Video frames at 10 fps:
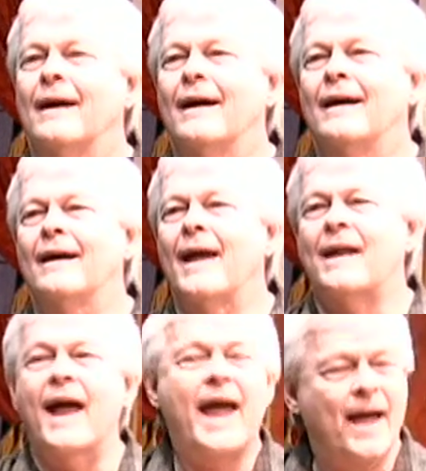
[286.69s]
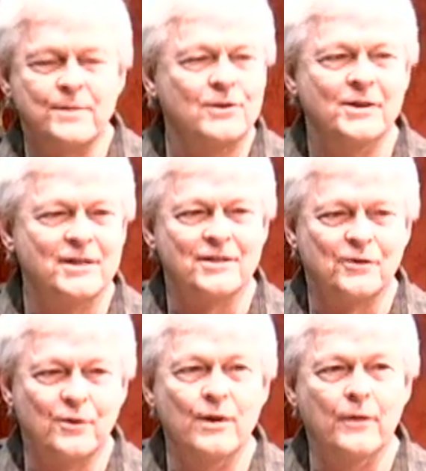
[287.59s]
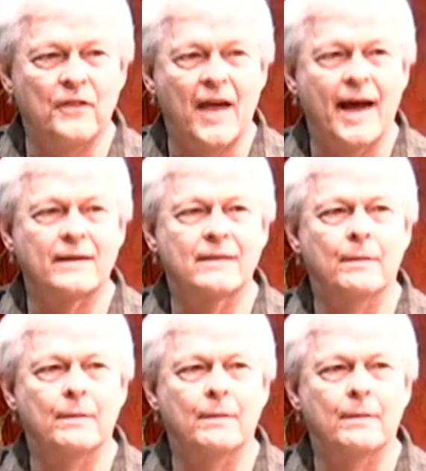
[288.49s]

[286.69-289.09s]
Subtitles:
And I absolutely disagree with that.